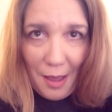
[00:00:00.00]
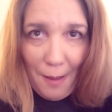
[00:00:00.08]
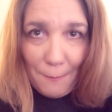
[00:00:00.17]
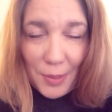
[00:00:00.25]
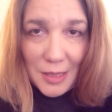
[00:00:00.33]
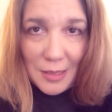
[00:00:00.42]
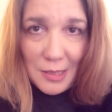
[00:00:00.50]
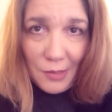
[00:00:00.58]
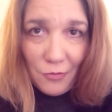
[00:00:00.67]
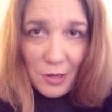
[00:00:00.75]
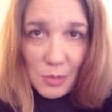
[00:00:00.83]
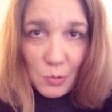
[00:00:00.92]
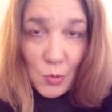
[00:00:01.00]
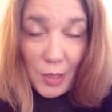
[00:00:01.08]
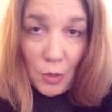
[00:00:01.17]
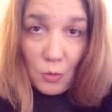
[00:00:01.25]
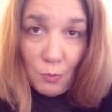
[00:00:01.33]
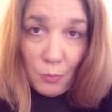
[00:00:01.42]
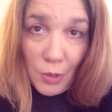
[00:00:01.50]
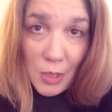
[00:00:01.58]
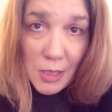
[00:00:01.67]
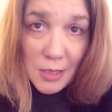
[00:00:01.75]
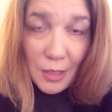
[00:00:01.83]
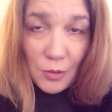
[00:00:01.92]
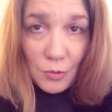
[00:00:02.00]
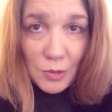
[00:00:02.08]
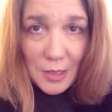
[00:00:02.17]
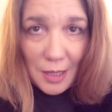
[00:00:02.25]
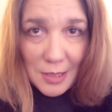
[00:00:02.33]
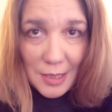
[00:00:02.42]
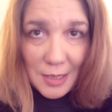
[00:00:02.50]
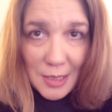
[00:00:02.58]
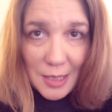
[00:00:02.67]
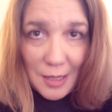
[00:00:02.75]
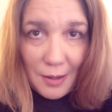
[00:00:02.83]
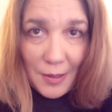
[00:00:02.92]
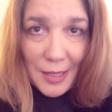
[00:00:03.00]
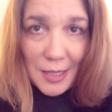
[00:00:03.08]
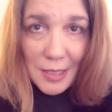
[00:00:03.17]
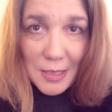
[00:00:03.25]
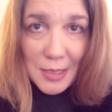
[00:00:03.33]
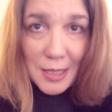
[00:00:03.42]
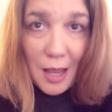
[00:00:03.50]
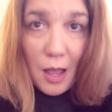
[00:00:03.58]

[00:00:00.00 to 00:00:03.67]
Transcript: But the difference between who books and who doesn't is